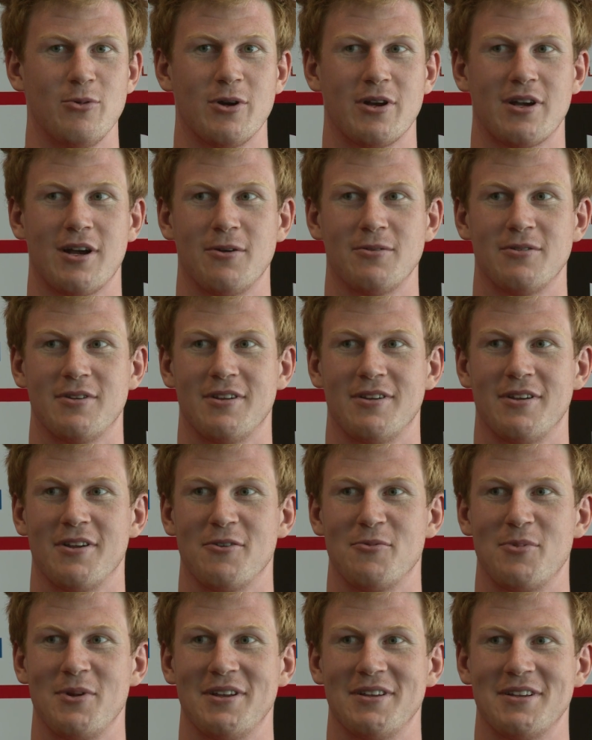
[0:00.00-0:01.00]
work out, that
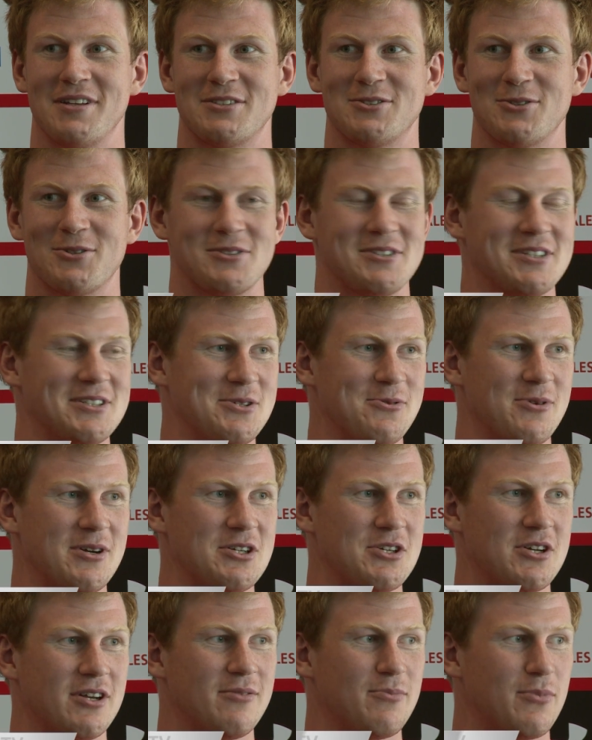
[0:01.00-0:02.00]
I've been in this sort of
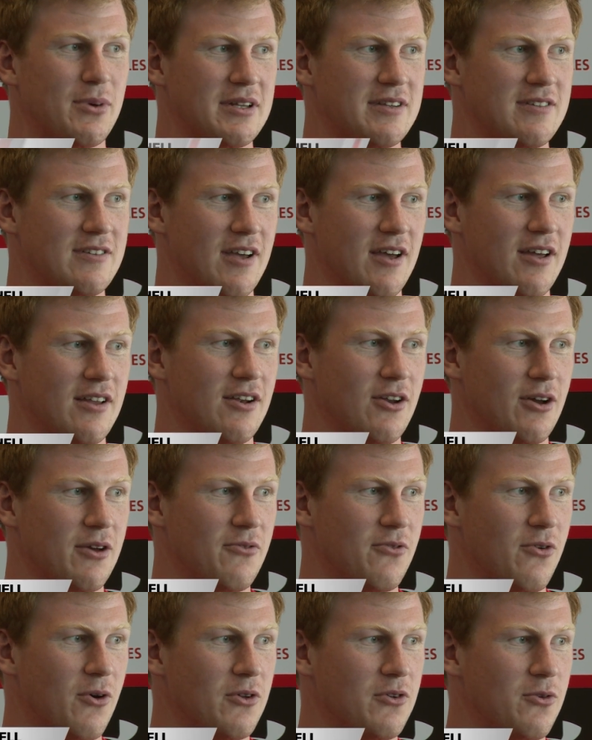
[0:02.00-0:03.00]
situation, but looking
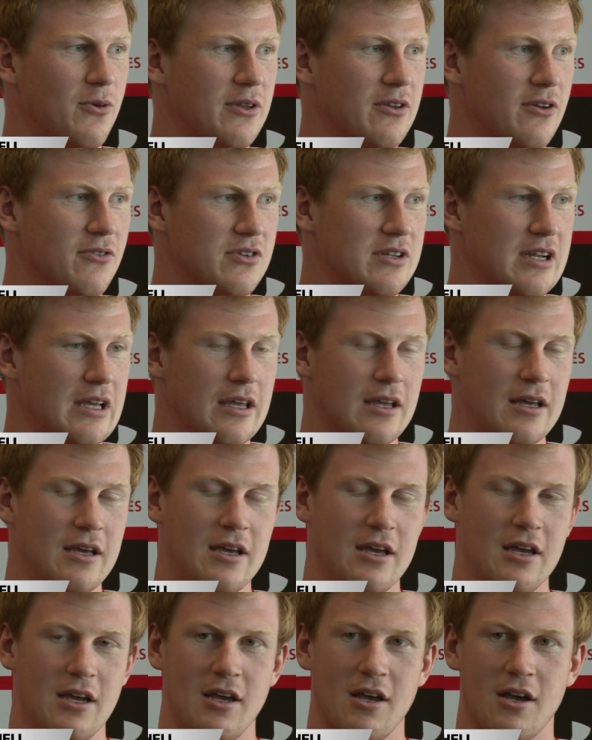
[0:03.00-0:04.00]
forward to it. Obviously,
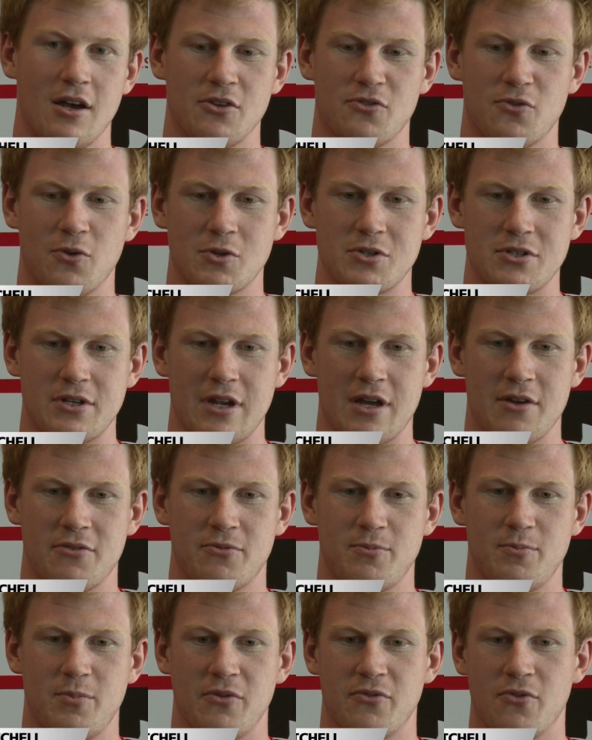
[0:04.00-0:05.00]
I was fortunate
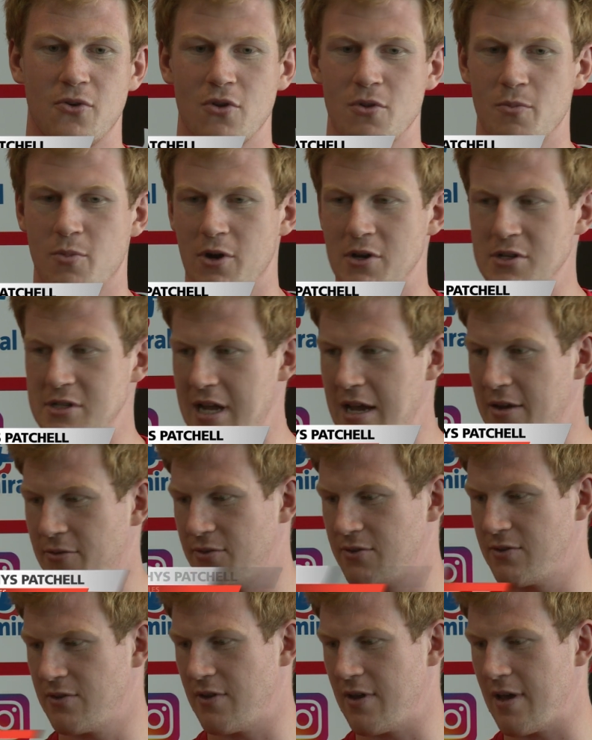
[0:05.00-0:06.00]
enough before the boys
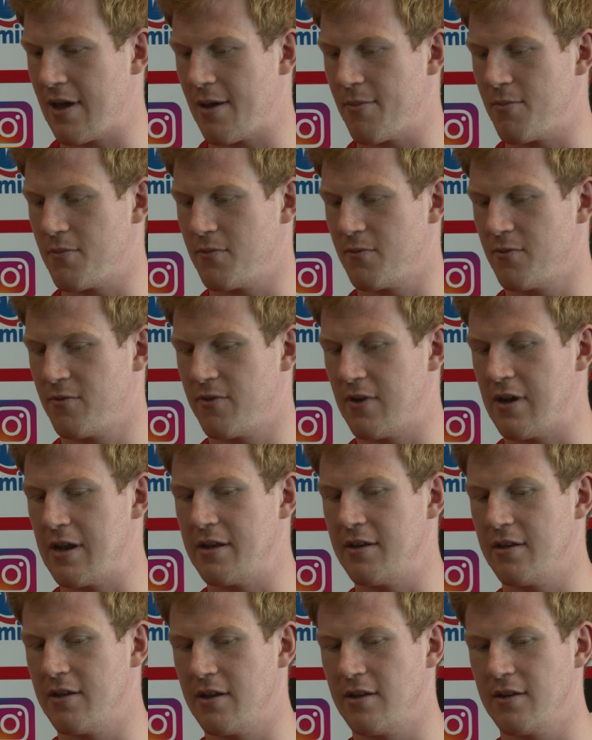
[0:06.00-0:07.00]
left for
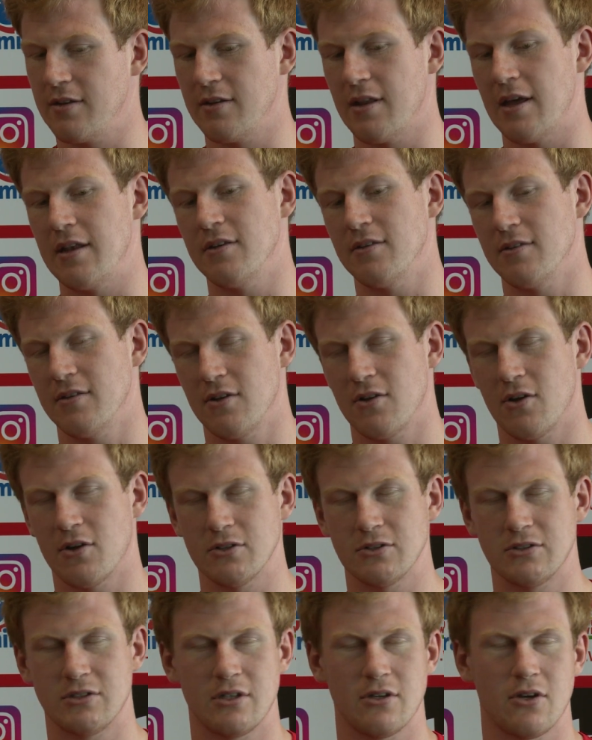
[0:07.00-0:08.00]
London and then
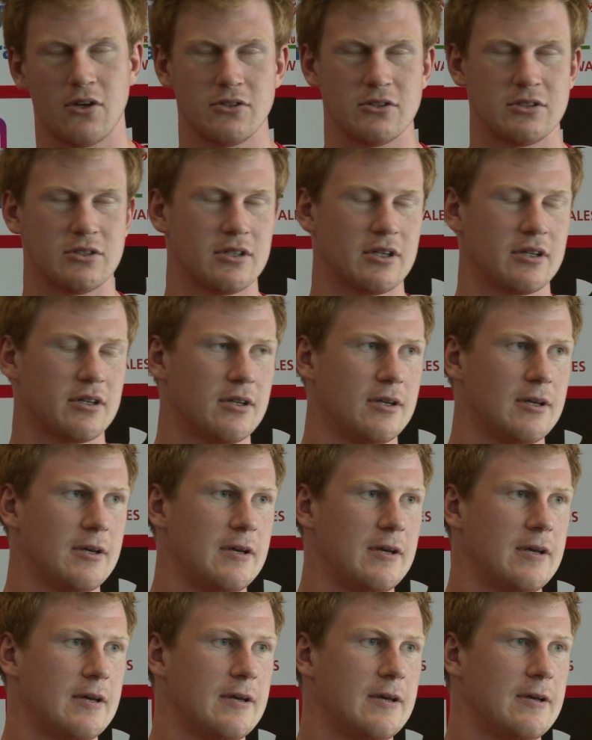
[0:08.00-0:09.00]
onto
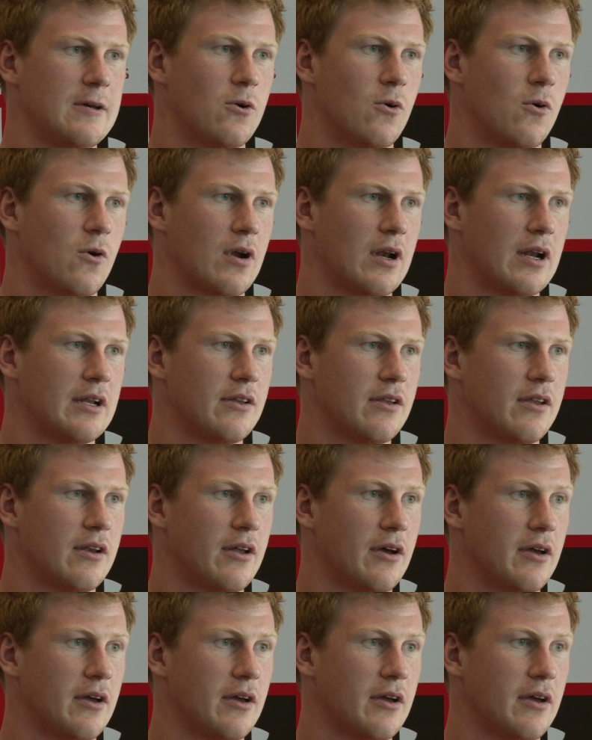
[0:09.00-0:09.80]
Auckland that